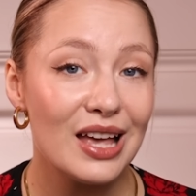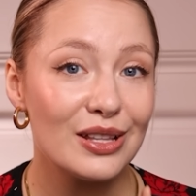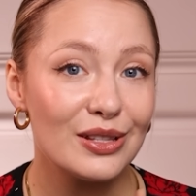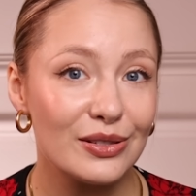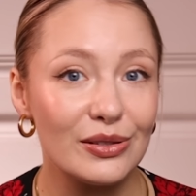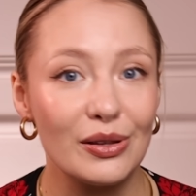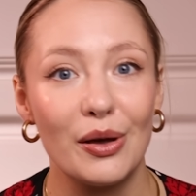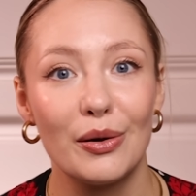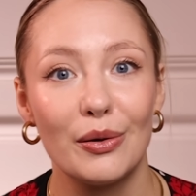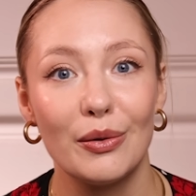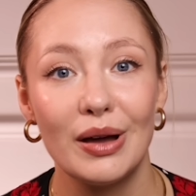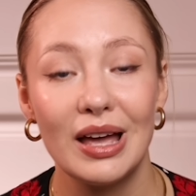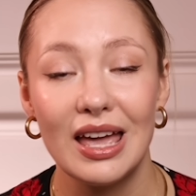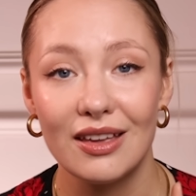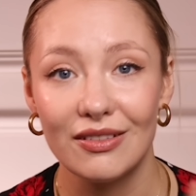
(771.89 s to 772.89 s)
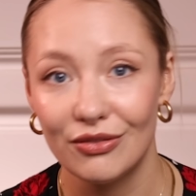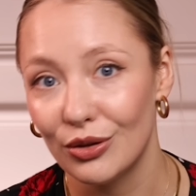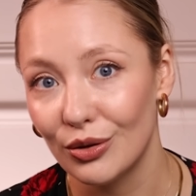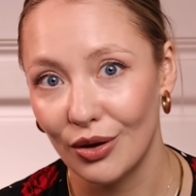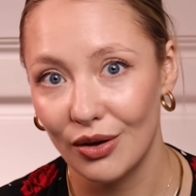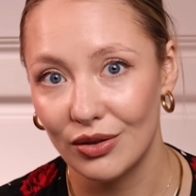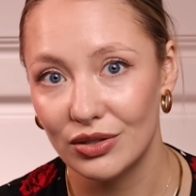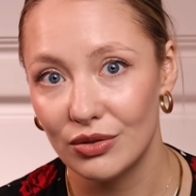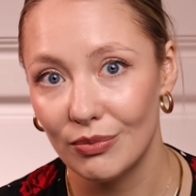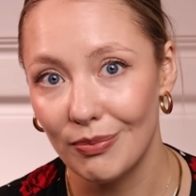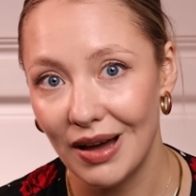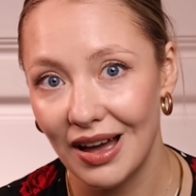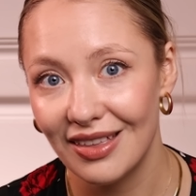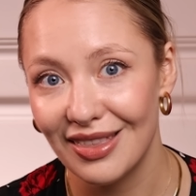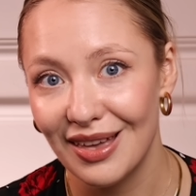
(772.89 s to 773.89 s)
So if you're going to
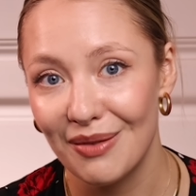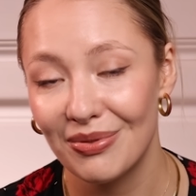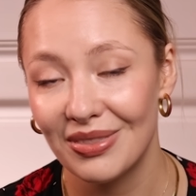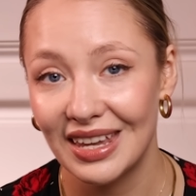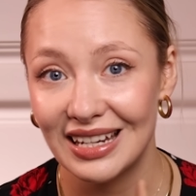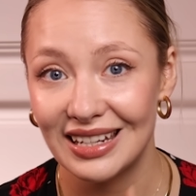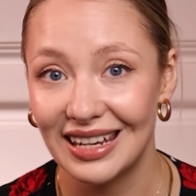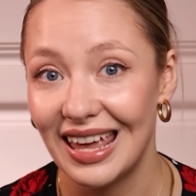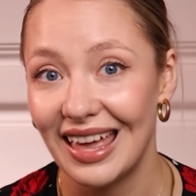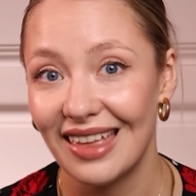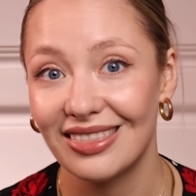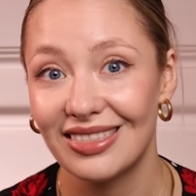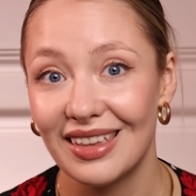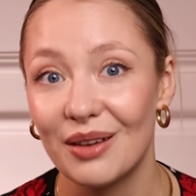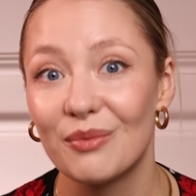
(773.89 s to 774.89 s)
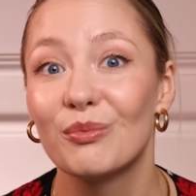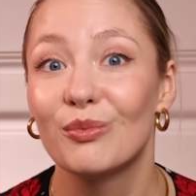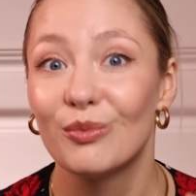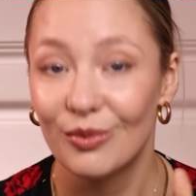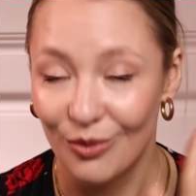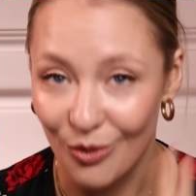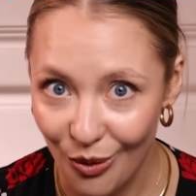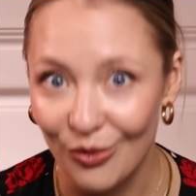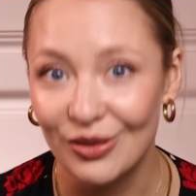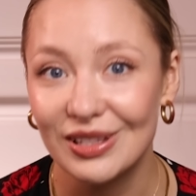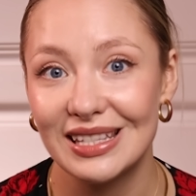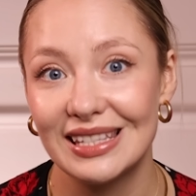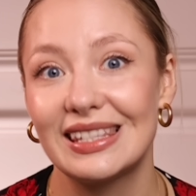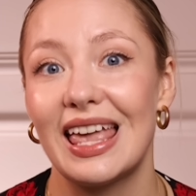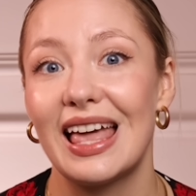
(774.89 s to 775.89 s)
buy them, then get them on
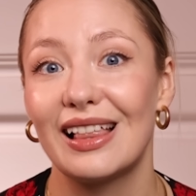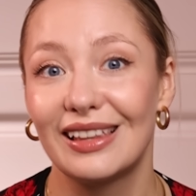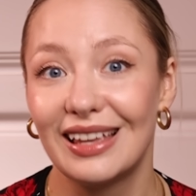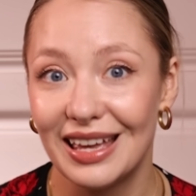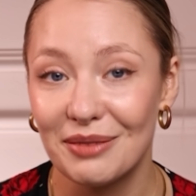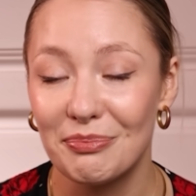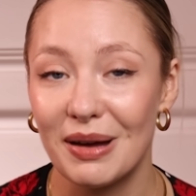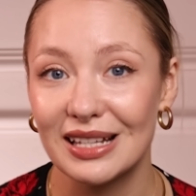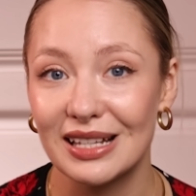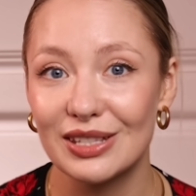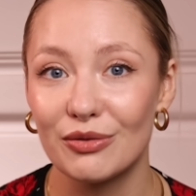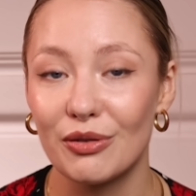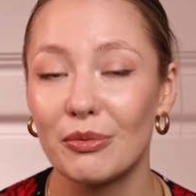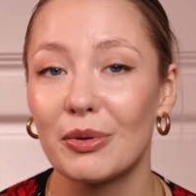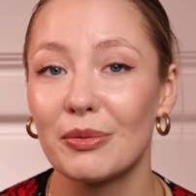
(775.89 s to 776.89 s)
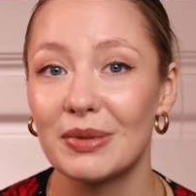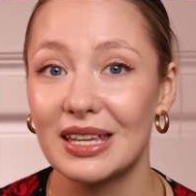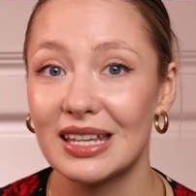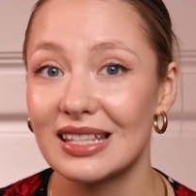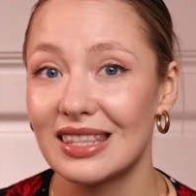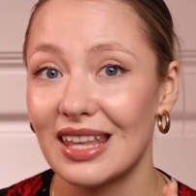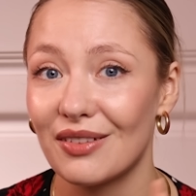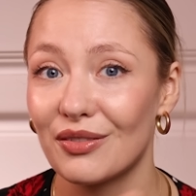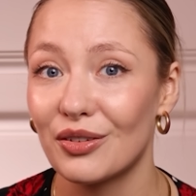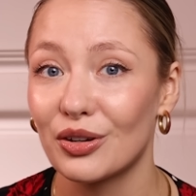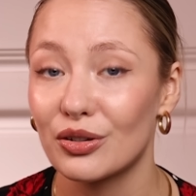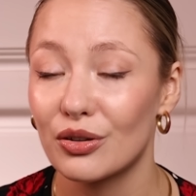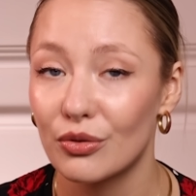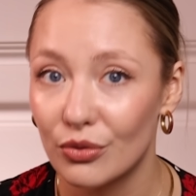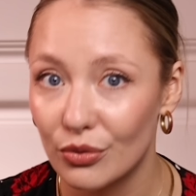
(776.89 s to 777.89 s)
sale at Maxaroma, because they've
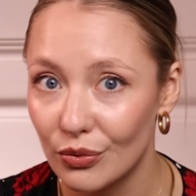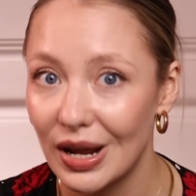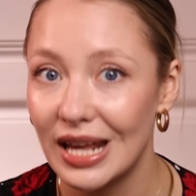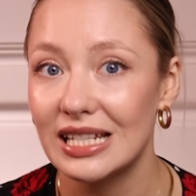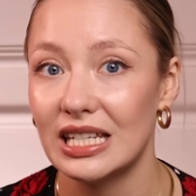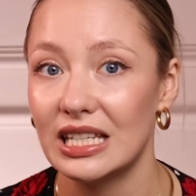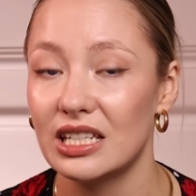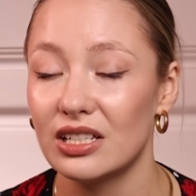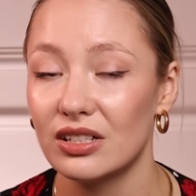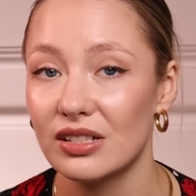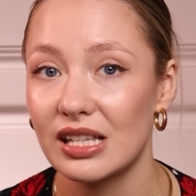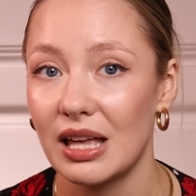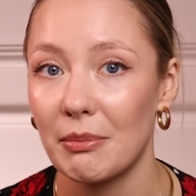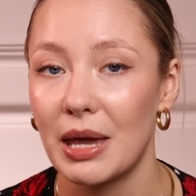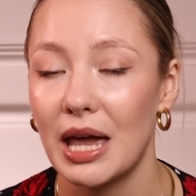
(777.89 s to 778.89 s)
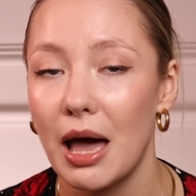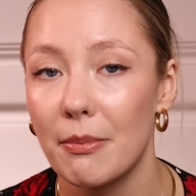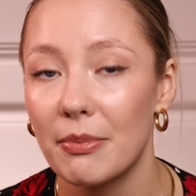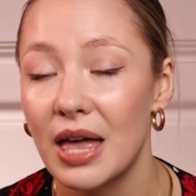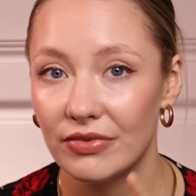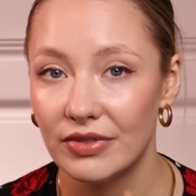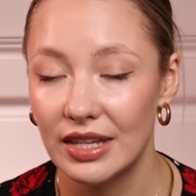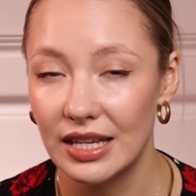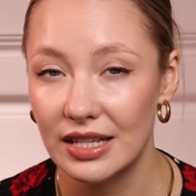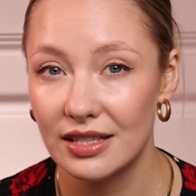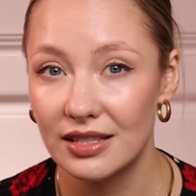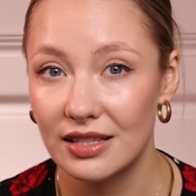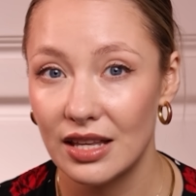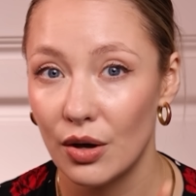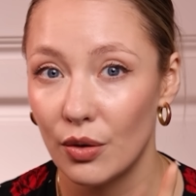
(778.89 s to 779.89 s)
got crazy deals coming up
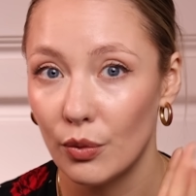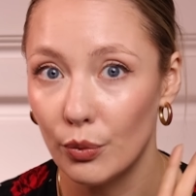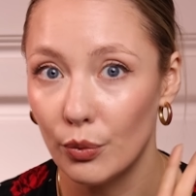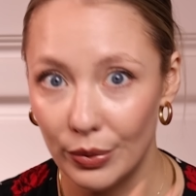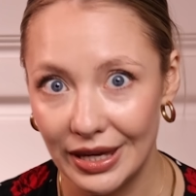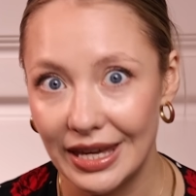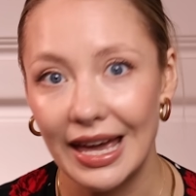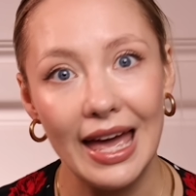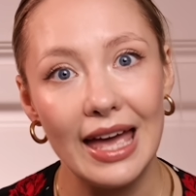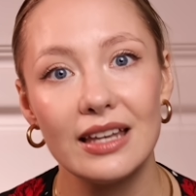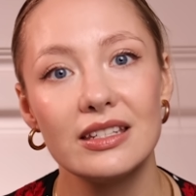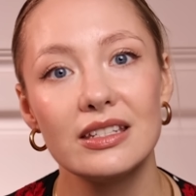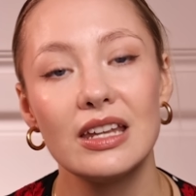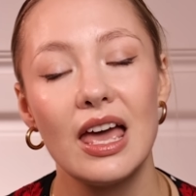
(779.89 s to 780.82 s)
this weekend,